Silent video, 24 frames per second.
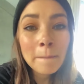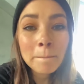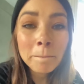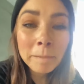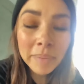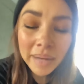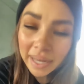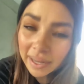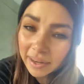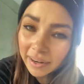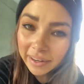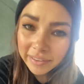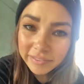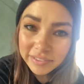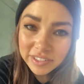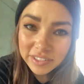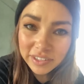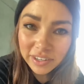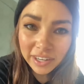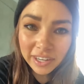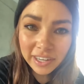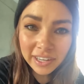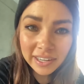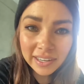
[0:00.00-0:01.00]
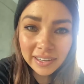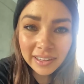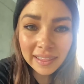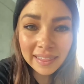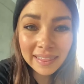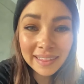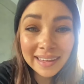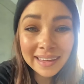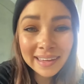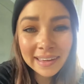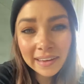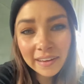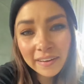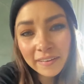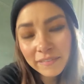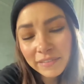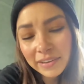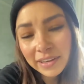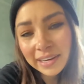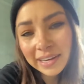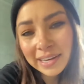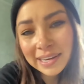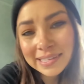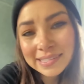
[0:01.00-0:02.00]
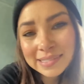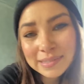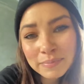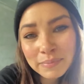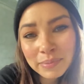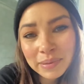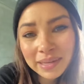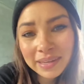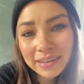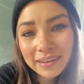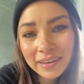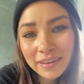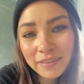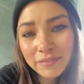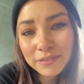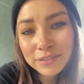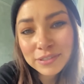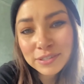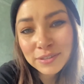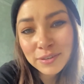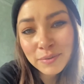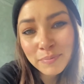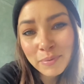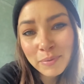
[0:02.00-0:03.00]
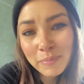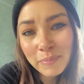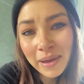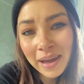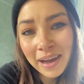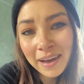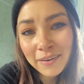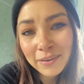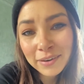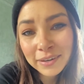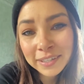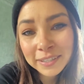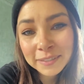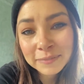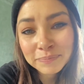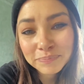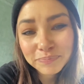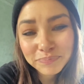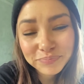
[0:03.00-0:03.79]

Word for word: but i've started thinking of it as a bit of a superpower